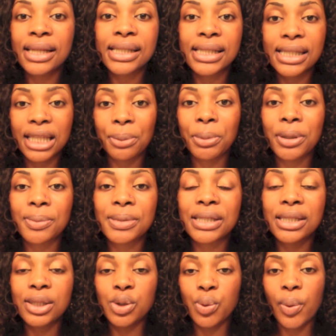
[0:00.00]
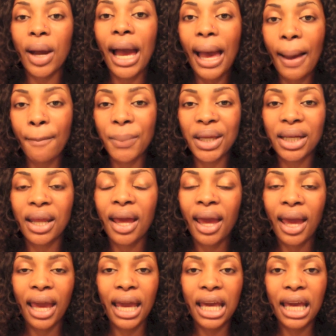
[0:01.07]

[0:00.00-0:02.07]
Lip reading: slip-ups do happen